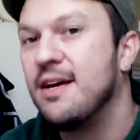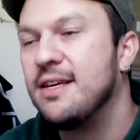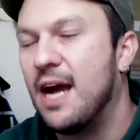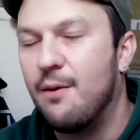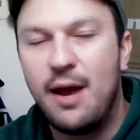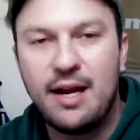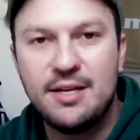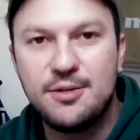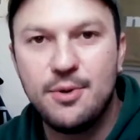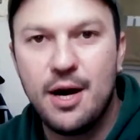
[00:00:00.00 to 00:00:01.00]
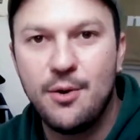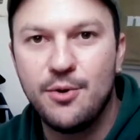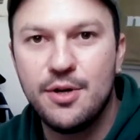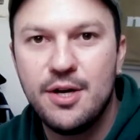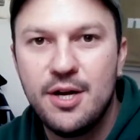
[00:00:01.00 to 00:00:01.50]
directly to
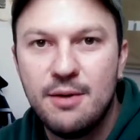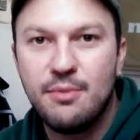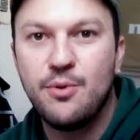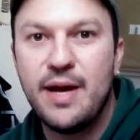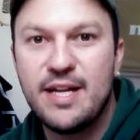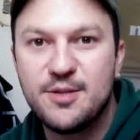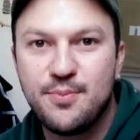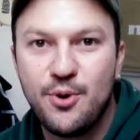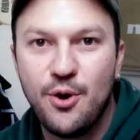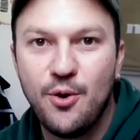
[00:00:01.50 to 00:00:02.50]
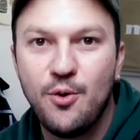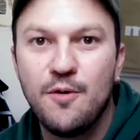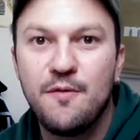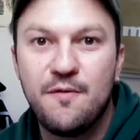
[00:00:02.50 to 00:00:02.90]
our Marantz Pro